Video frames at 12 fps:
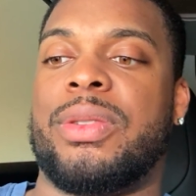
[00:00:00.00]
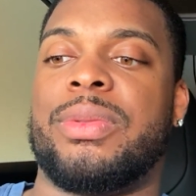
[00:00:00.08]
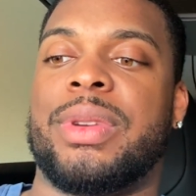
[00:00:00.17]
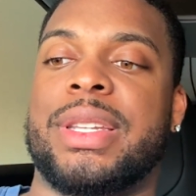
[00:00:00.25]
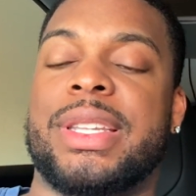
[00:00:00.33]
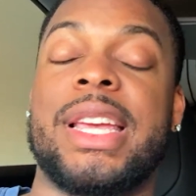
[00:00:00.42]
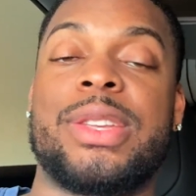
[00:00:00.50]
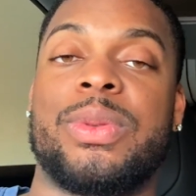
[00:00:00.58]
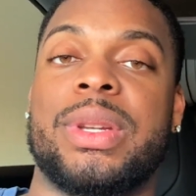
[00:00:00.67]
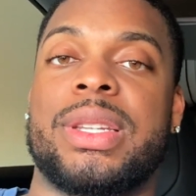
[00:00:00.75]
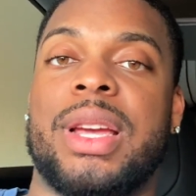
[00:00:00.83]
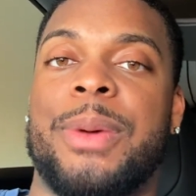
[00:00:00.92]

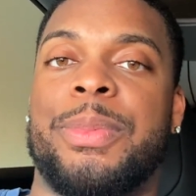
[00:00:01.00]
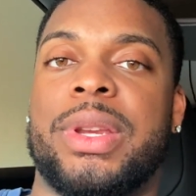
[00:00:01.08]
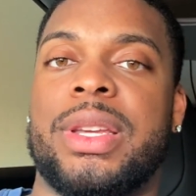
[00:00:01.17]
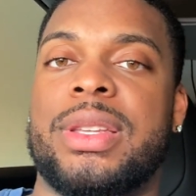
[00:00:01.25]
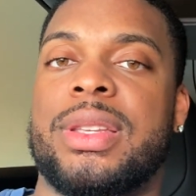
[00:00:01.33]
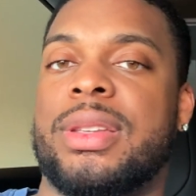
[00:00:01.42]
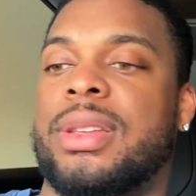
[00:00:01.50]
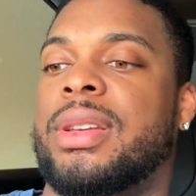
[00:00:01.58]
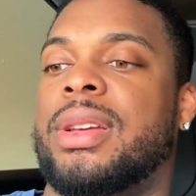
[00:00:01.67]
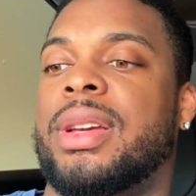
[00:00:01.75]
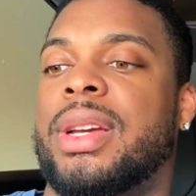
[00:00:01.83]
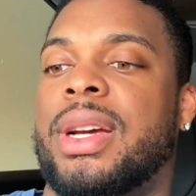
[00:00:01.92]
accessories companies.
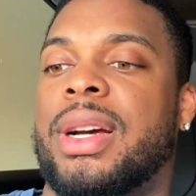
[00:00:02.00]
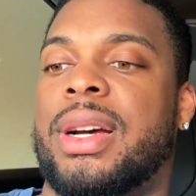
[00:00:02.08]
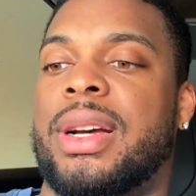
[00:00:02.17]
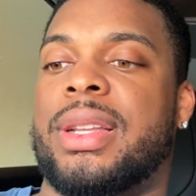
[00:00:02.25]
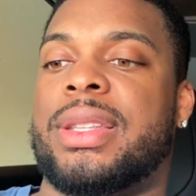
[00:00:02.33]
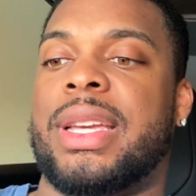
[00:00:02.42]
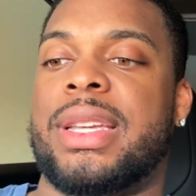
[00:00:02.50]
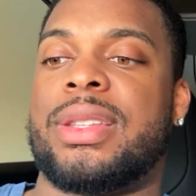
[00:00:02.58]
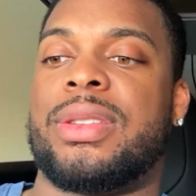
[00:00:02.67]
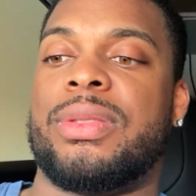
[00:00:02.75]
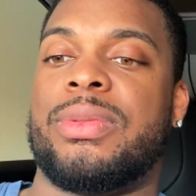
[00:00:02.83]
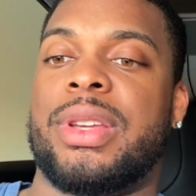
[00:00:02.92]
TES
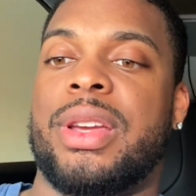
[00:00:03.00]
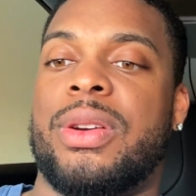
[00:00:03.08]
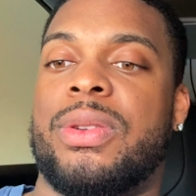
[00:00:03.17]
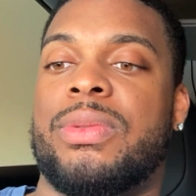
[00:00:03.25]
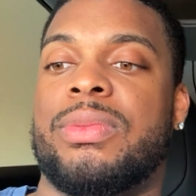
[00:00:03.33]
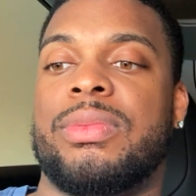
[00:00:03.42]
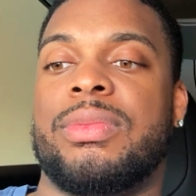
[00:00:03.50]
Studio,